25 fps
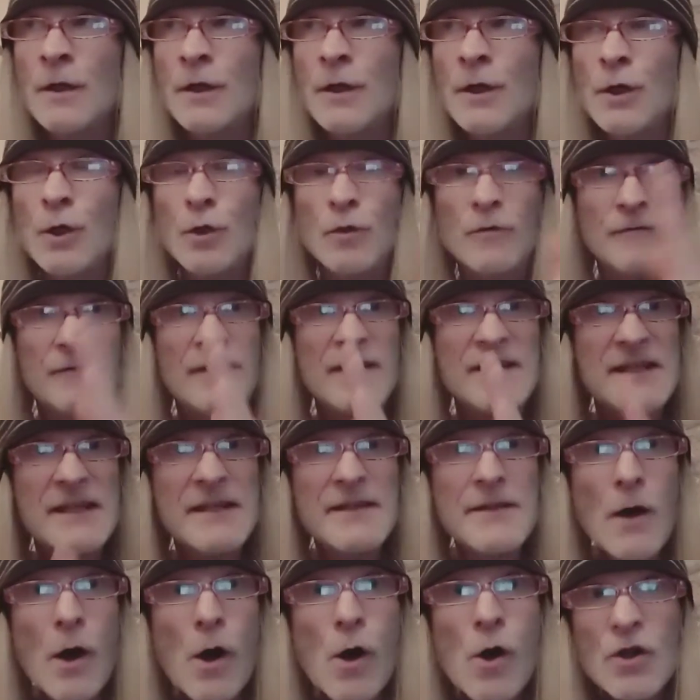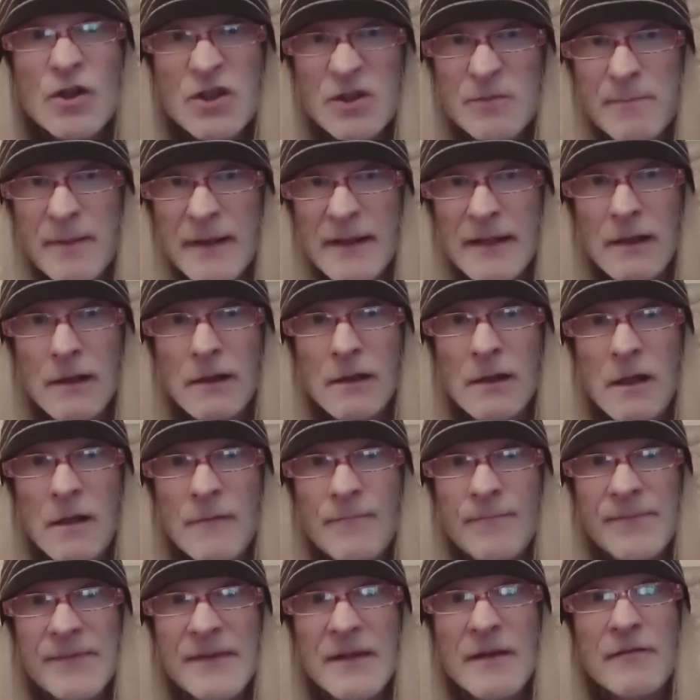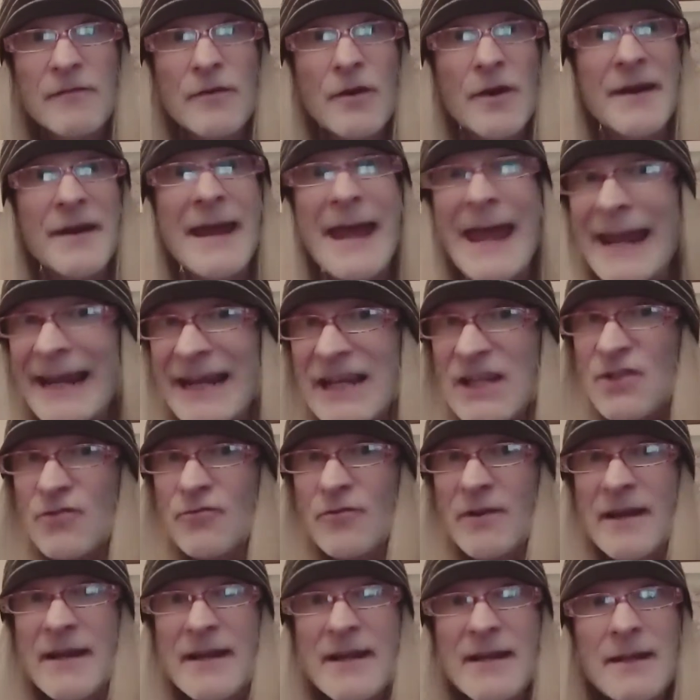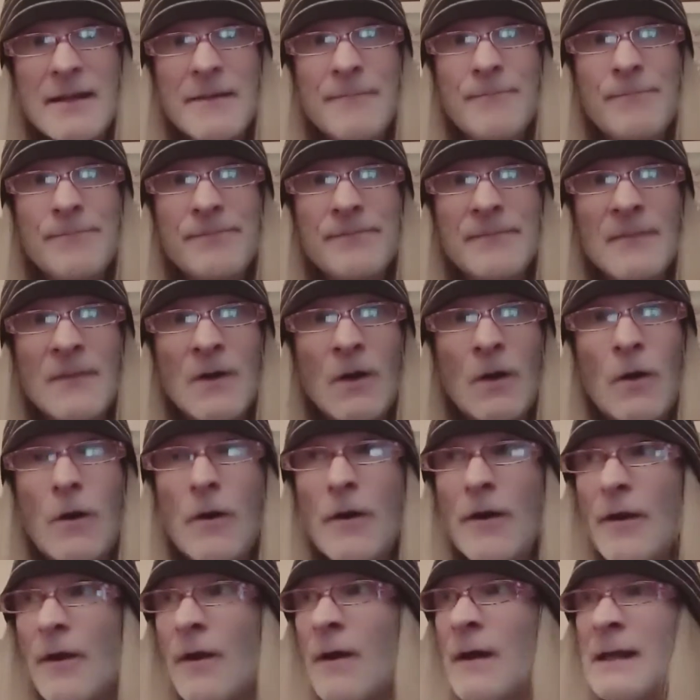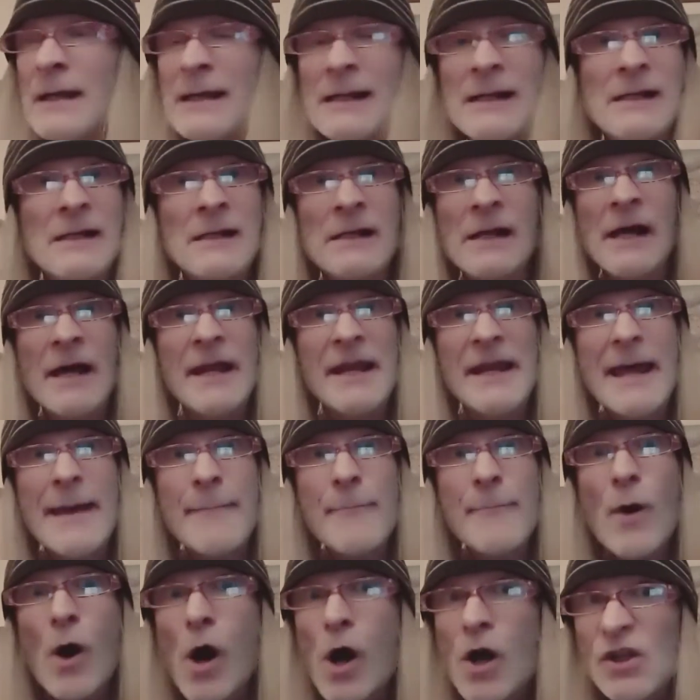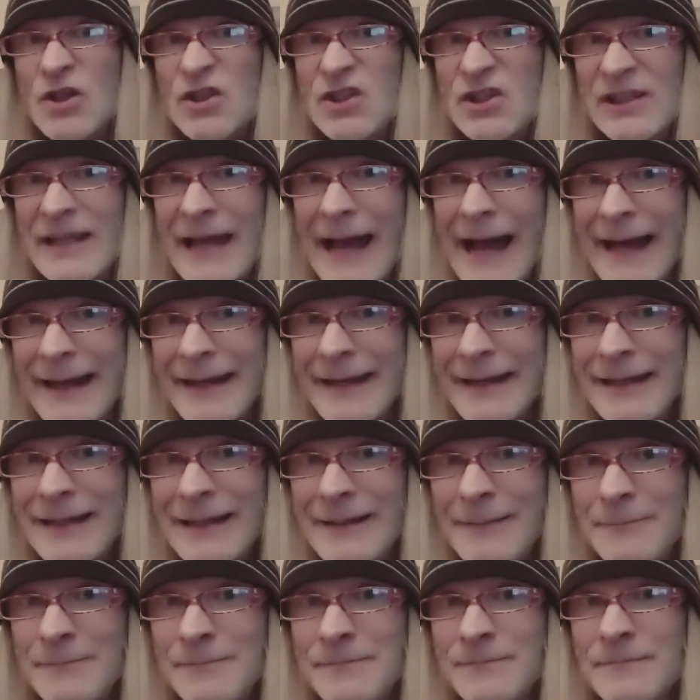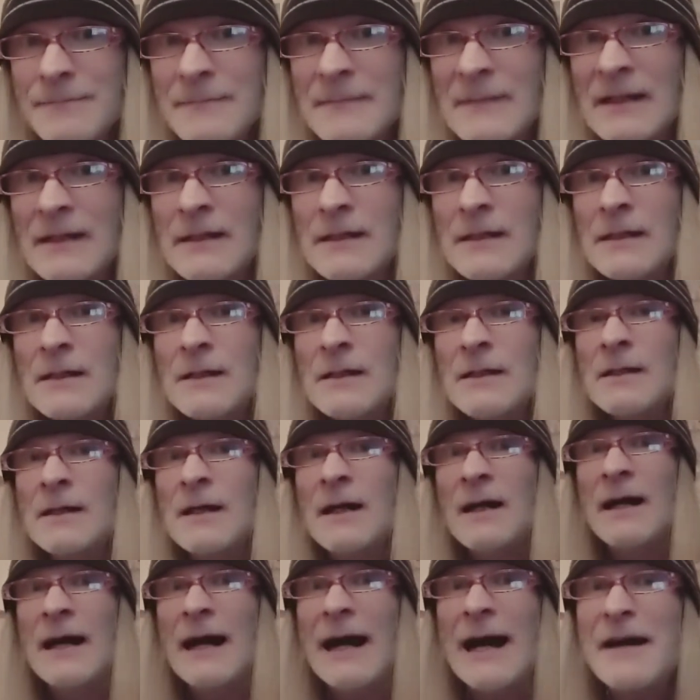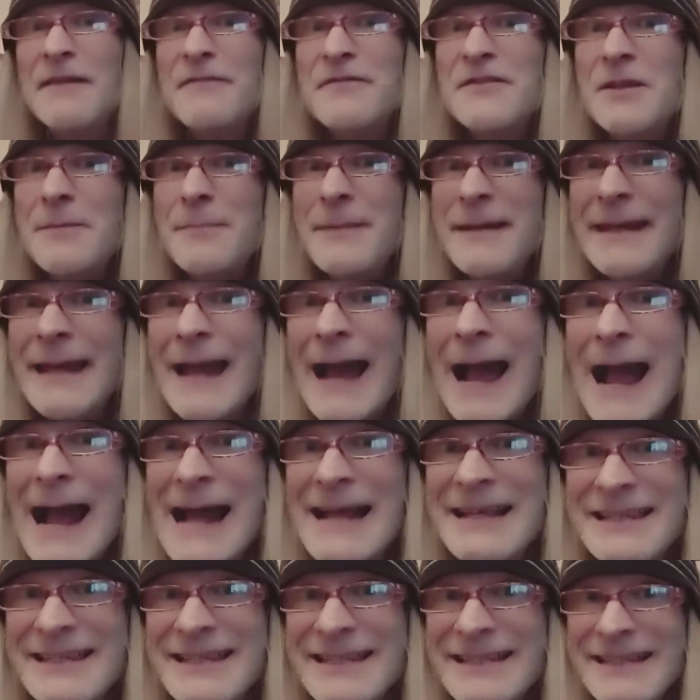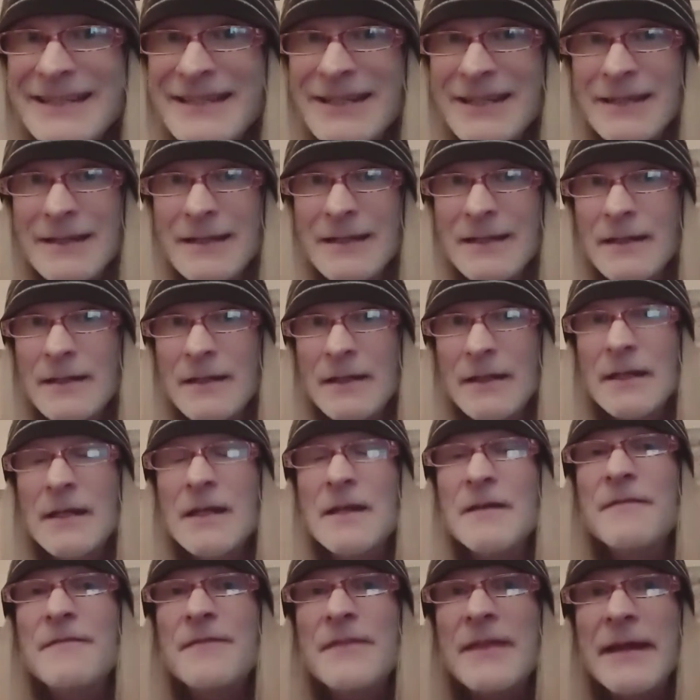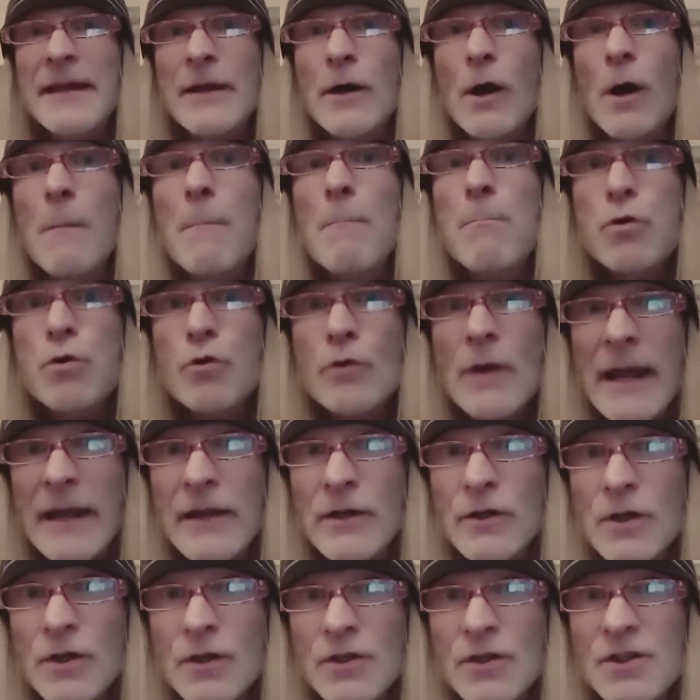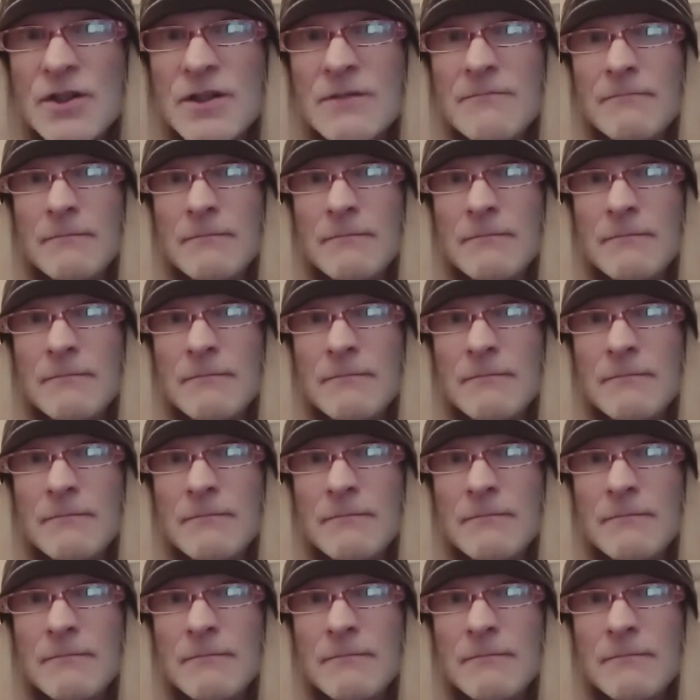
who visit the hospital for an X-ray or an MR scan have to be asked if they are pregnant.